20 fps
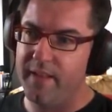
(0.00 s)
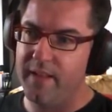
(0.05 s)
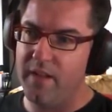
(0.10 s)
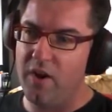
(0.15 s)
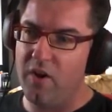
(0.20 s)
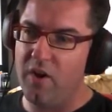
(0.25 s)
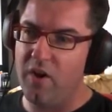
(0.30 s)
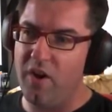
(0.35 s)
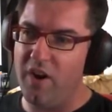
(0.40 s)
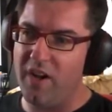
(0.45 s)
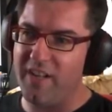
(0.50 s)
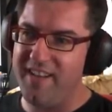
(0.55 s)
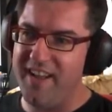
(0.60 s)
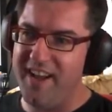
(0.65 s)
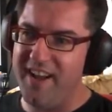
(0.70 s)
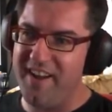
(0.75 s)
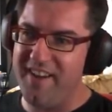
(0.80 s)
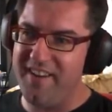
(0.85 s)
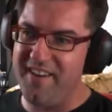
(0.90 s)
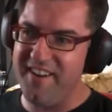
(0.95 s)
Oh,
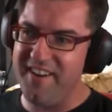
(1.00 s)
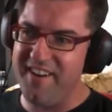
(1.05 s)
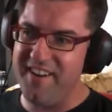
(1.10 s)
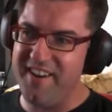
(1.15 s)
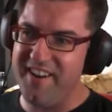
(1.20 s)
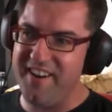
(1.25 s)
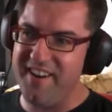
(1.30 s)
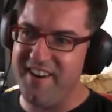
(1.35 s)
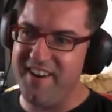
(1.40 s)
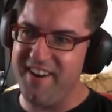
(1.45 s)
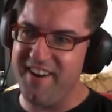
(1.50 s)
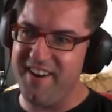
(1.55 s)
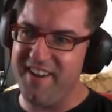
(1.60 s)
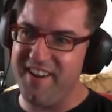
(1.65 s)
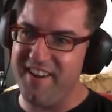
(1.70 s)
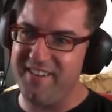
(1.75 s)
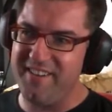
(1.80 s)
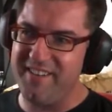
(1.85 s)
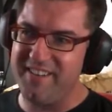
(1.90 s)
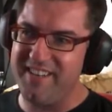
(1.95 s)
no, no, no, no, no, no,
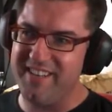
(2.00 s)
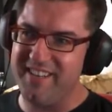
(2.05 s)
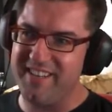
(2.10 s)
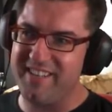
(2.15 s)
no!